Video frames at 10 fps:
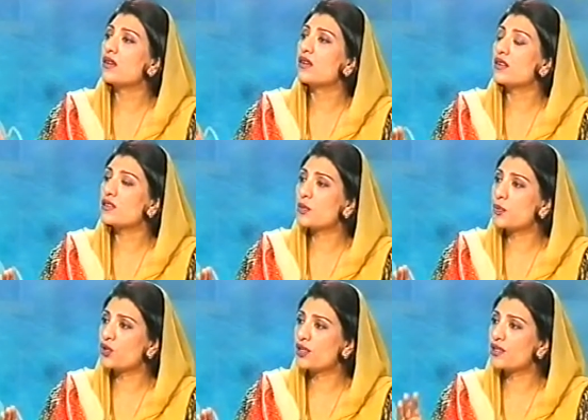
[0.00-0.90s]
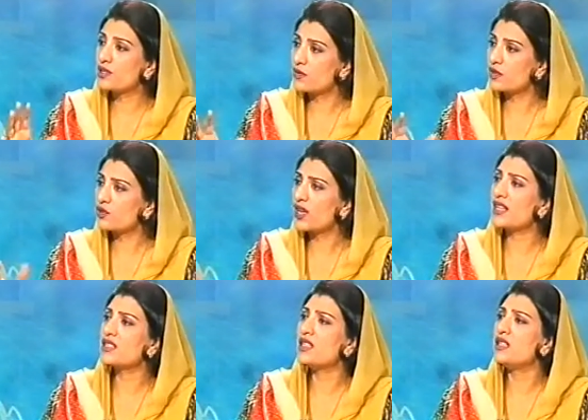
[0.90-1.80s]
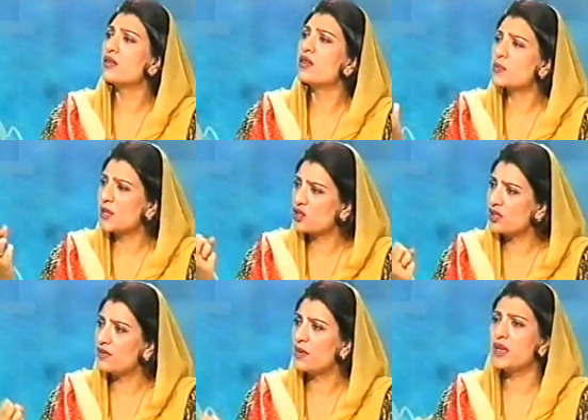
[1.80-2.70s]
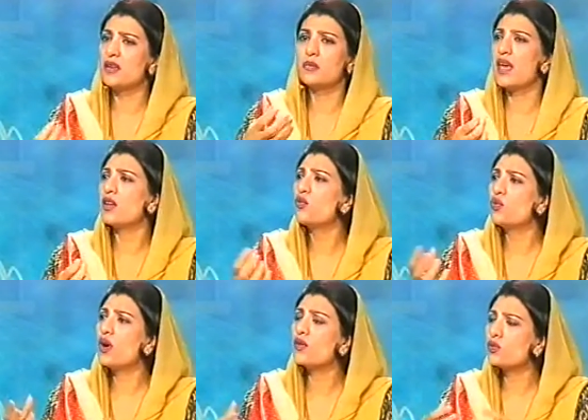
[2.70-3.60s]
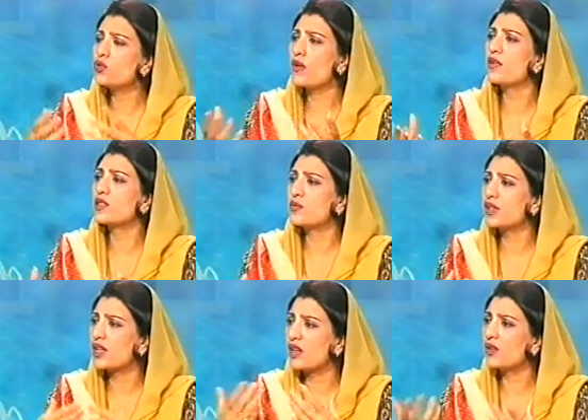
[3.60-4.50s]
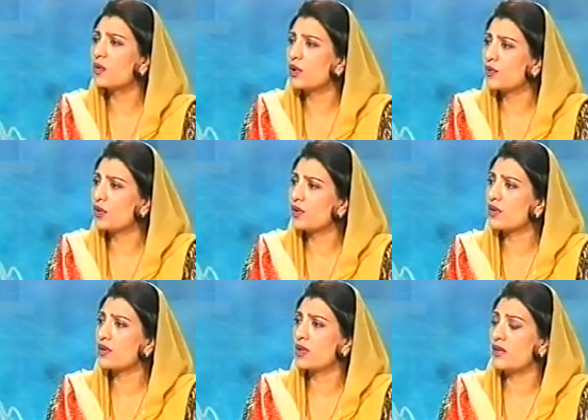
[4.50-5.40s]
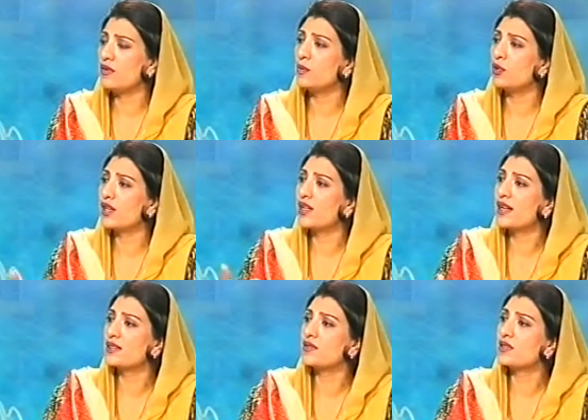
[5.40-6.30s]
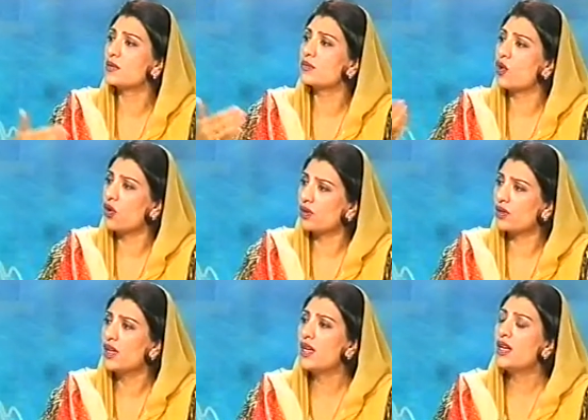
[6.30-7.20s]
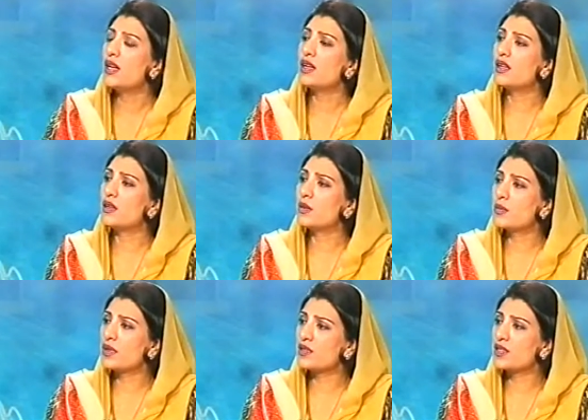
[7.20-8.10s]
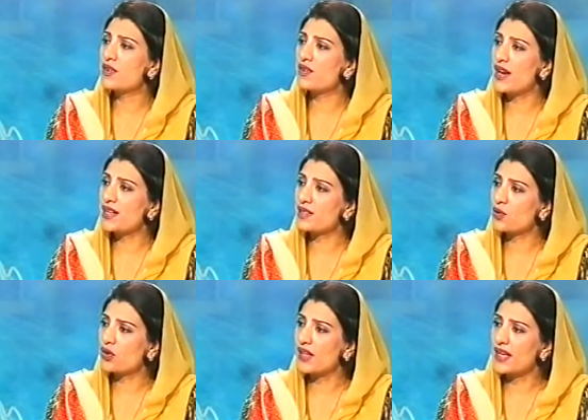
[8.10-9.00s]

supported the civil society, especially women, men, whosoever is working for even political activism or civil rights and all that.